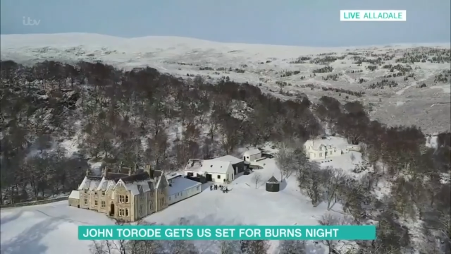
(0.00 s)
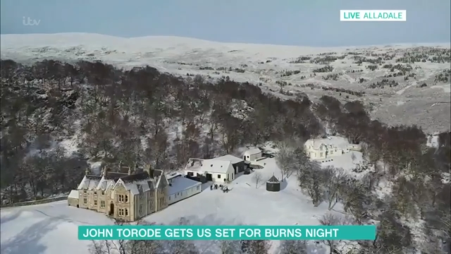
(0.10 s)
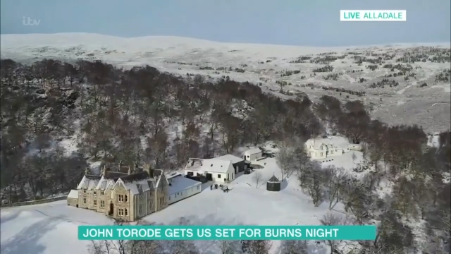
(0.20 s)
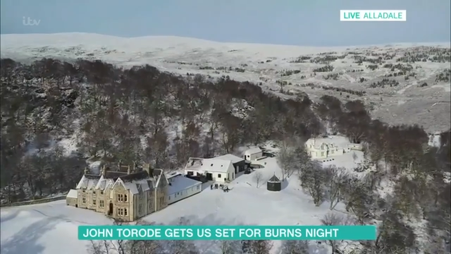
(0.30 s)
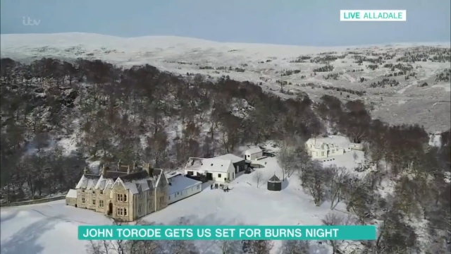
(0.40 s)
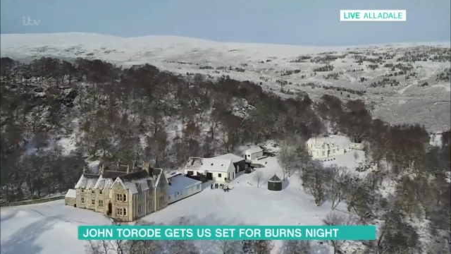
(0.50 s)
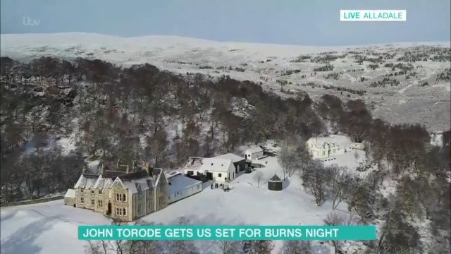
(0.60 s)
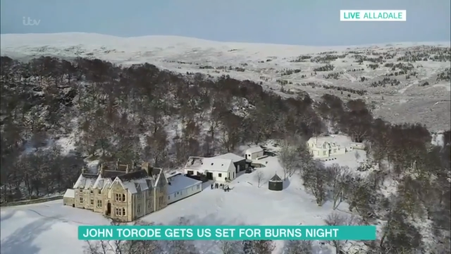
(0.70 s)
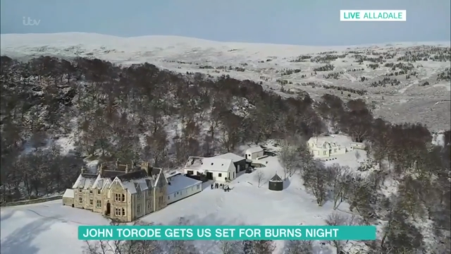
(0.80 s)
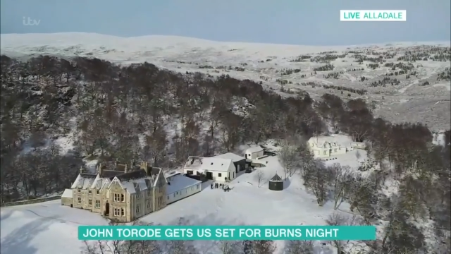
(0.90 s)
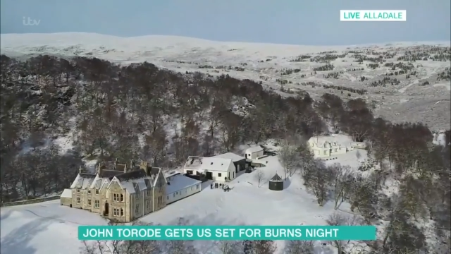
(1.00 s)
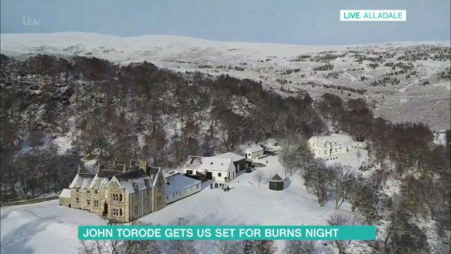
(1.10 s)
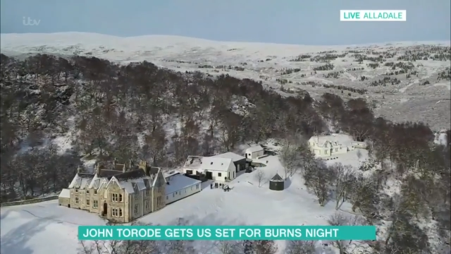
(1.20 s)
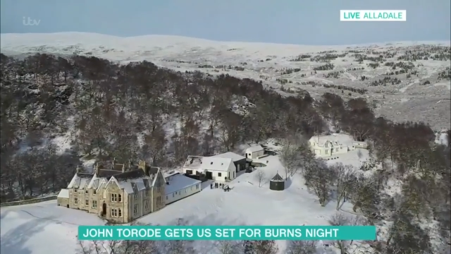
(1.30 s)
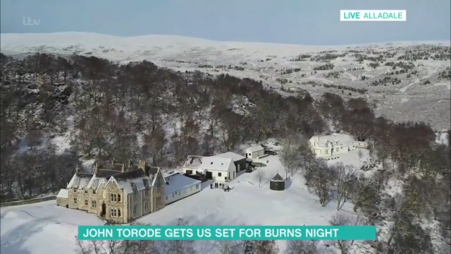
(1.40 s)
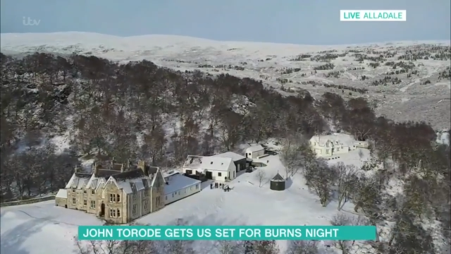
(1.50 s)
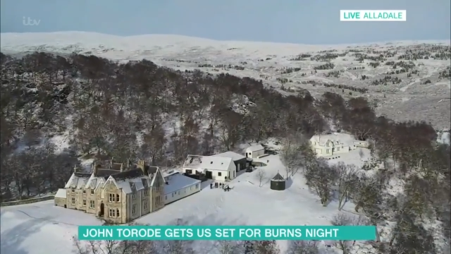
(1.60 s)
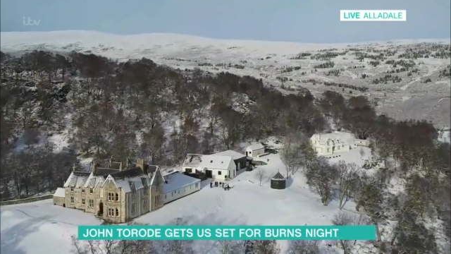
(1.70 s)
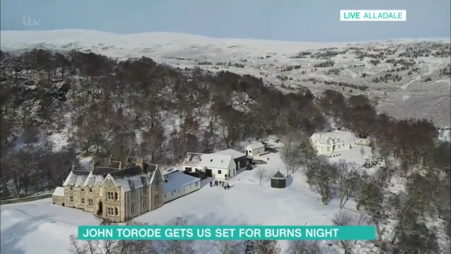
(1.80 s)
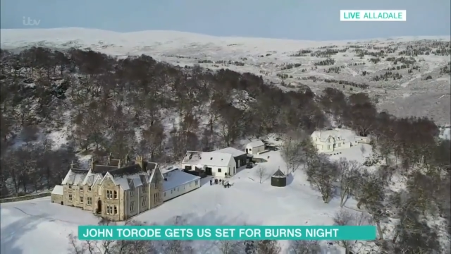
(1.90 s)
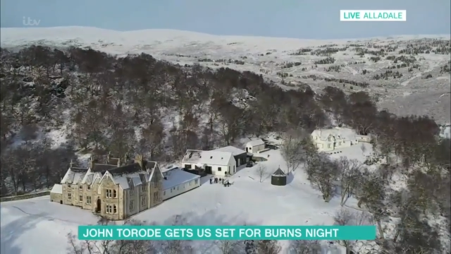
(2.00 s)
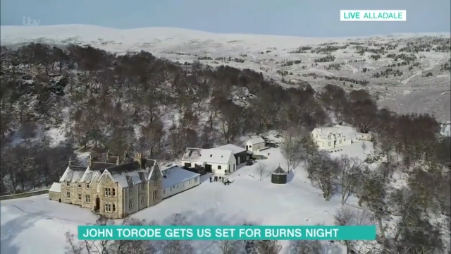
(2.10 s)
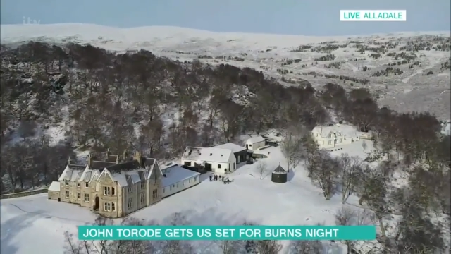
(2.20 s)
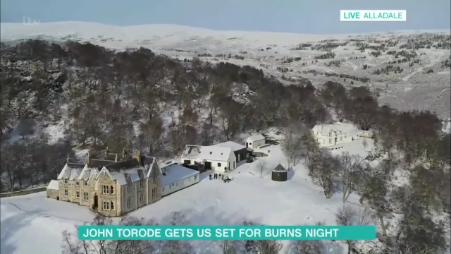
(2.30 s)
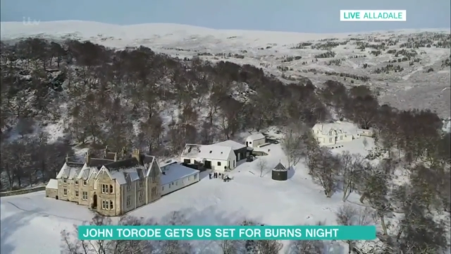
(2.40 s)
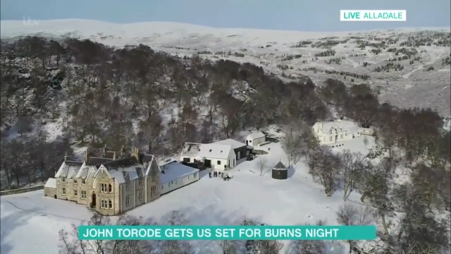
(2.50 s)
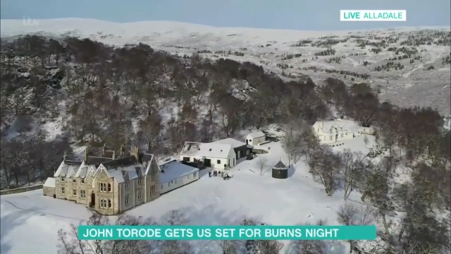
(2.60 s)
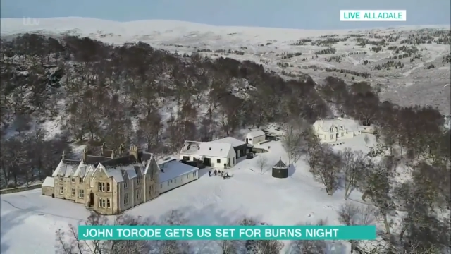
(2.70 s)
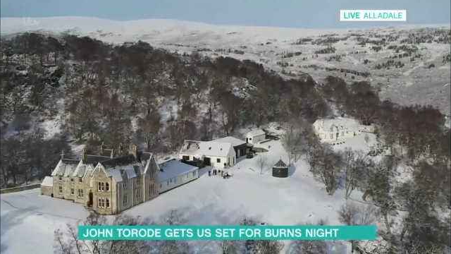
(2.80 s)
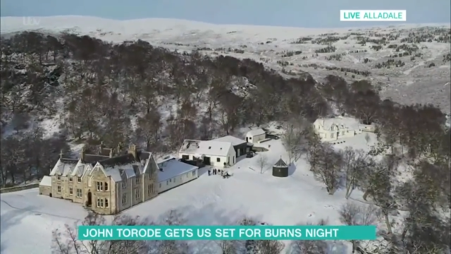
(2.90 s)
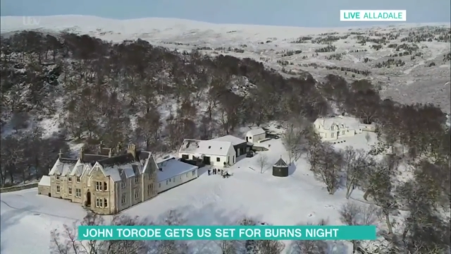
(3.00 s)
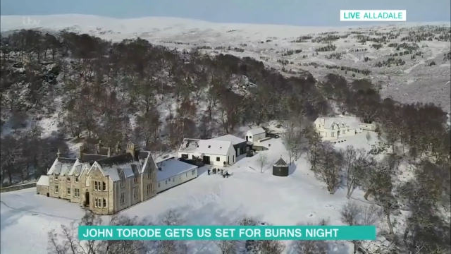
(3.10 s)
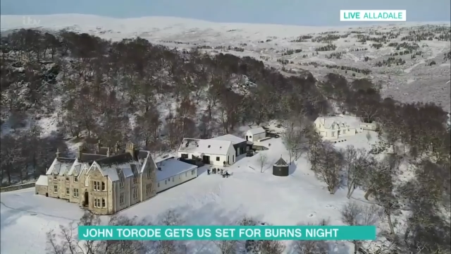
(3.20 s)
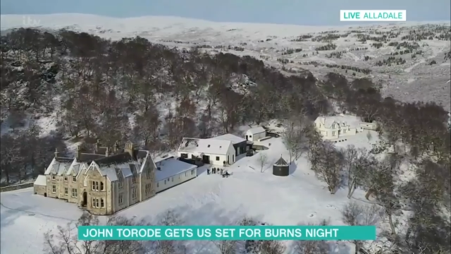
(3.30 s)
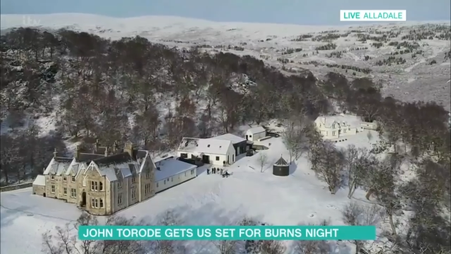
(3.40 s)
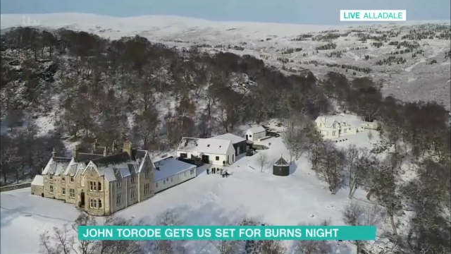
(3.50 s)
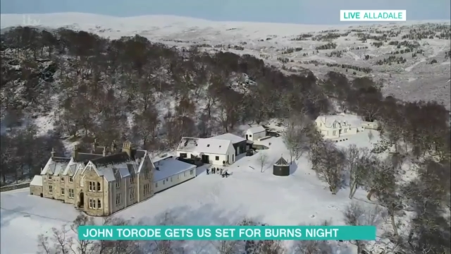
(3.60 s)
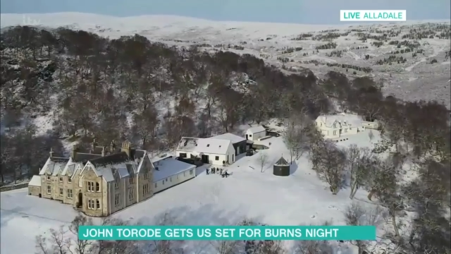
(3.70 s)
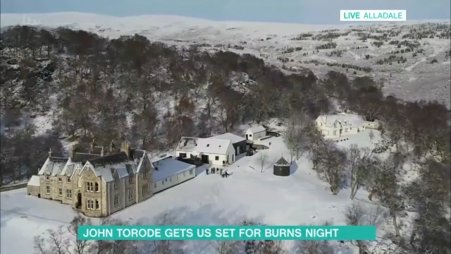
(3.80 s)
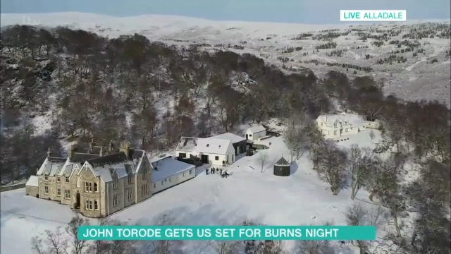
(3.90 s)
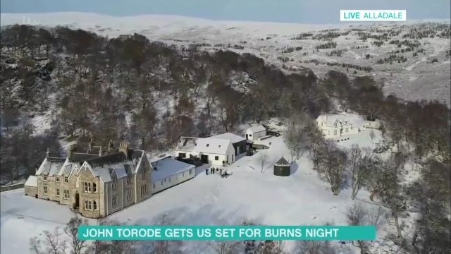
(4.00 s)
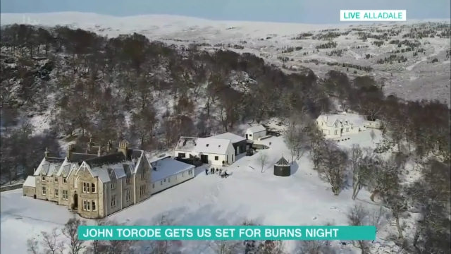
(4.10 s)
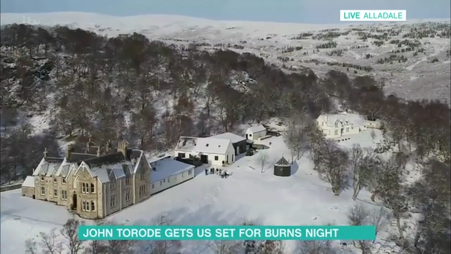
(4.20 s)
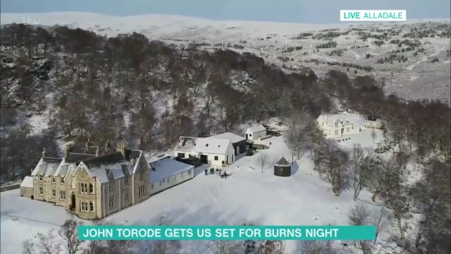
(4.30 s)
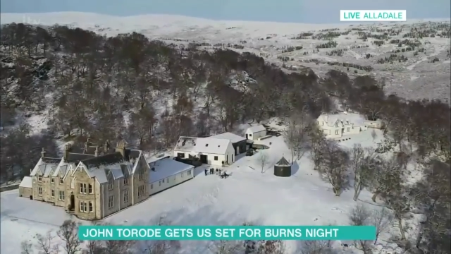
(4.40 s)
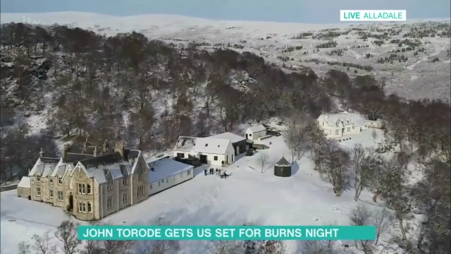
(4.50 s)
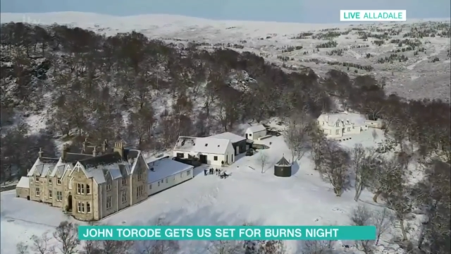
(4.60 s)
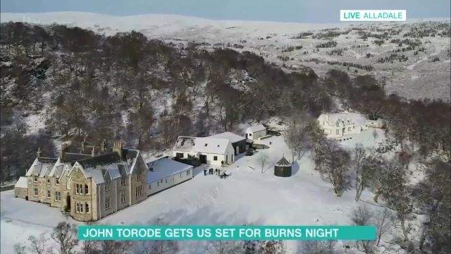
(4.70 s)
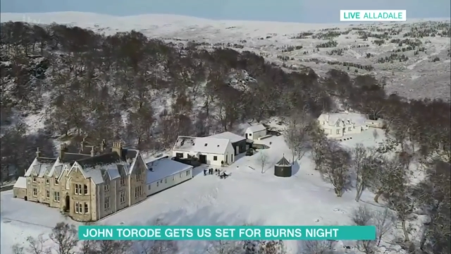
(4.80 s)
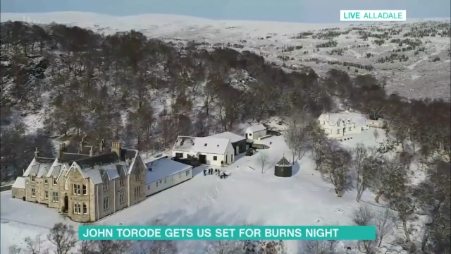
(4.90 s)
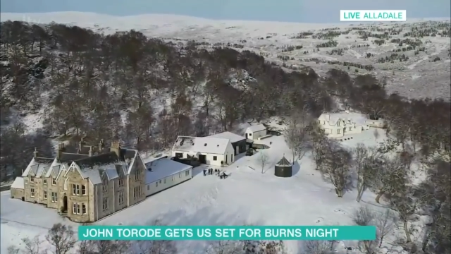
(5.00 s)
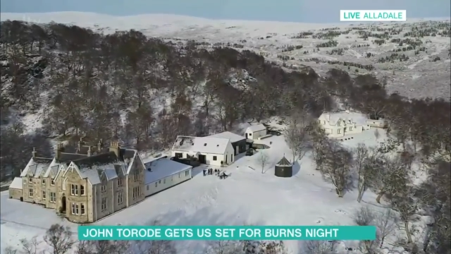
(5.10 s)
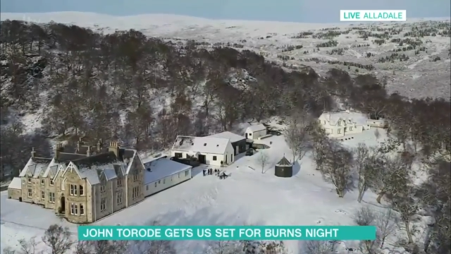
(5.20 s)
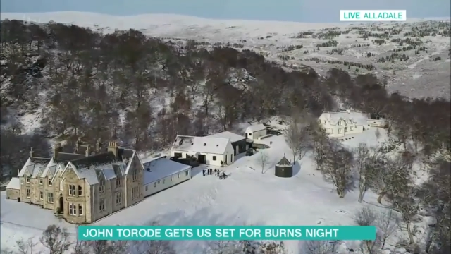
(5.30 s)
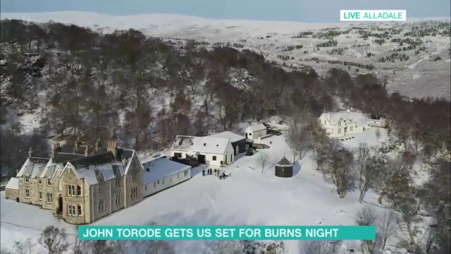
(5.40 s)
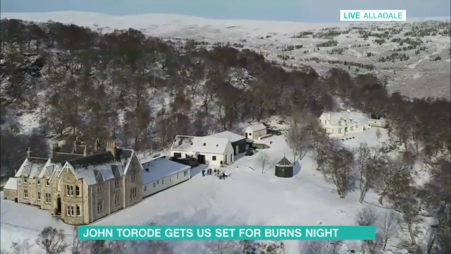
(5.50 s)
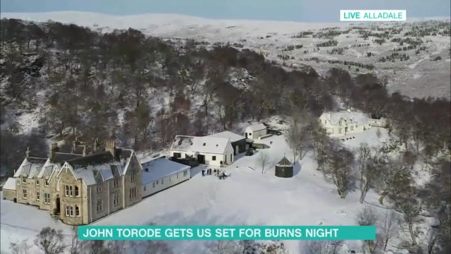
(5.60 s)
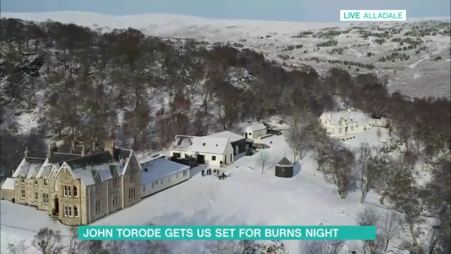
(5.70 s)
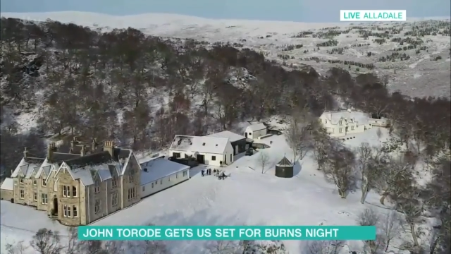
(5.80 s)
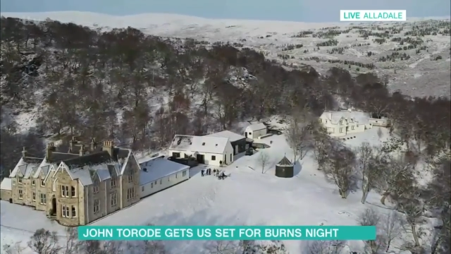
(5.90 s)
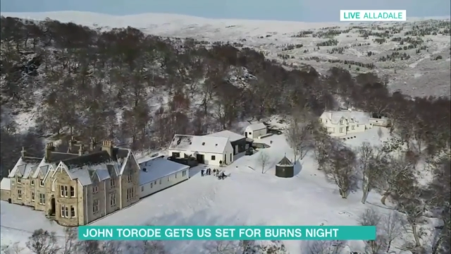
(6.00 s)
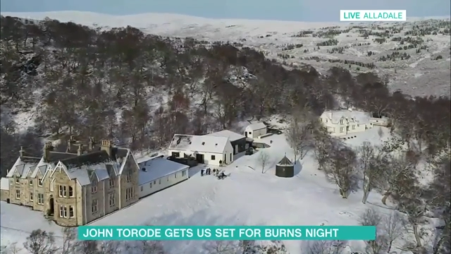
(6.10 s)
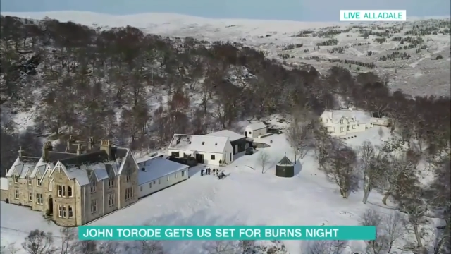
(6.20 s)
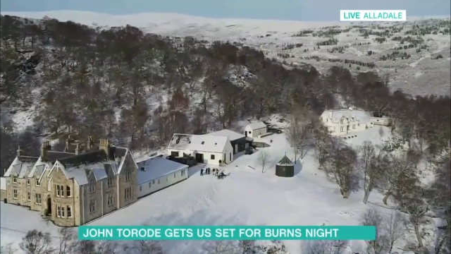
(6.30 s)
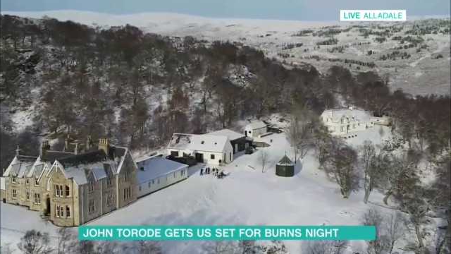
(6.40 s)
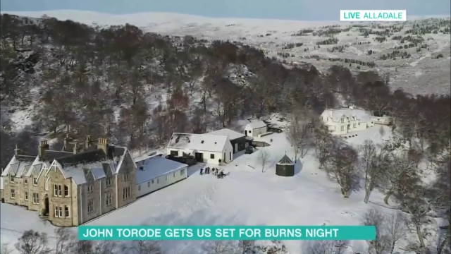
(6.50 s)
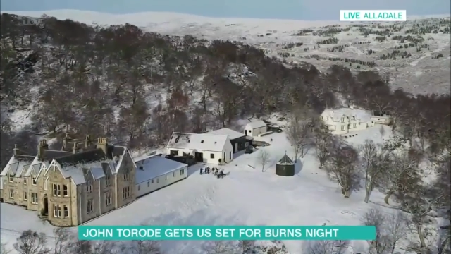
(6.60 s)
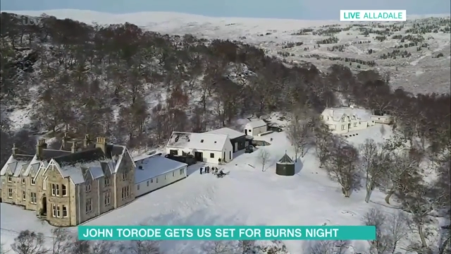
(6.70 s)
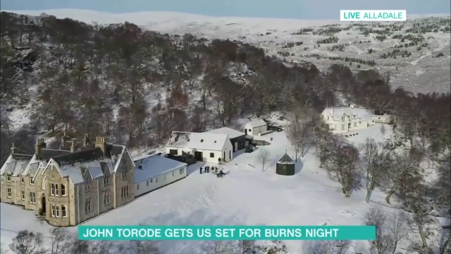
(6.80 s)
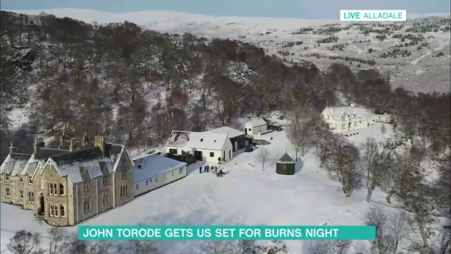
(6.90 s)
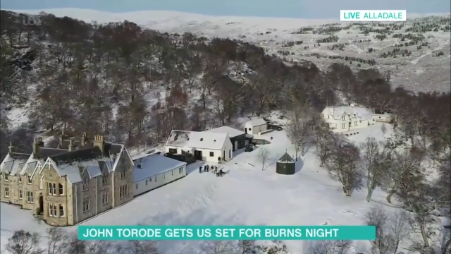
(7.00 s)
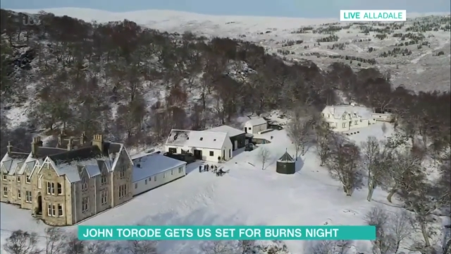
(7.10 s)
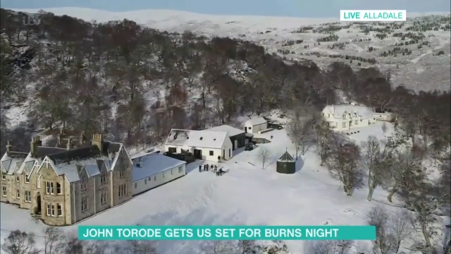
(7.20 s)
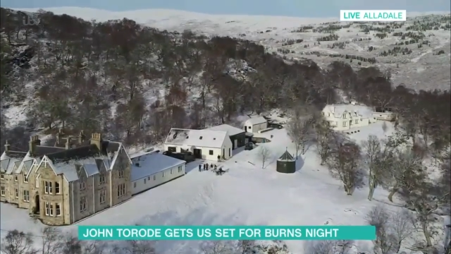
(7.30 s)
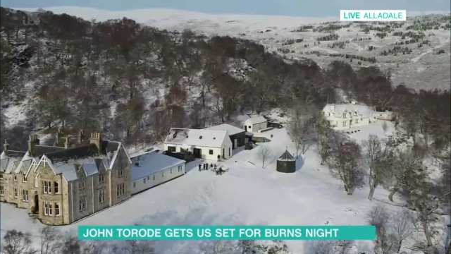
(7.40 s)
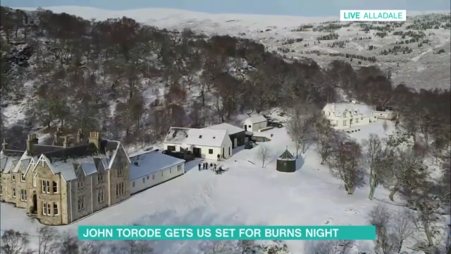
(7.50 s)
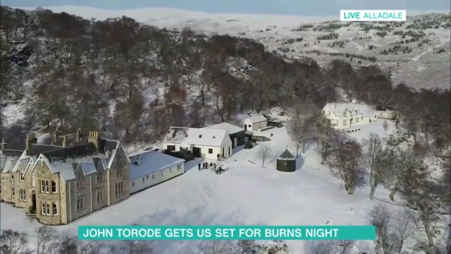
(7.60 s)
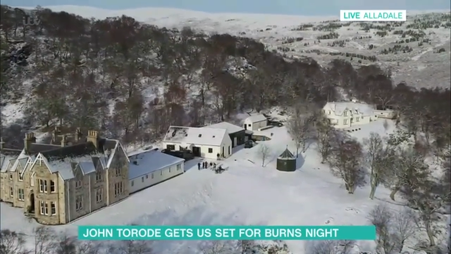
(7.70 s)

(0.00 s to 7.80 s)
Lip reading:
No face is visible, so there are no lips to read.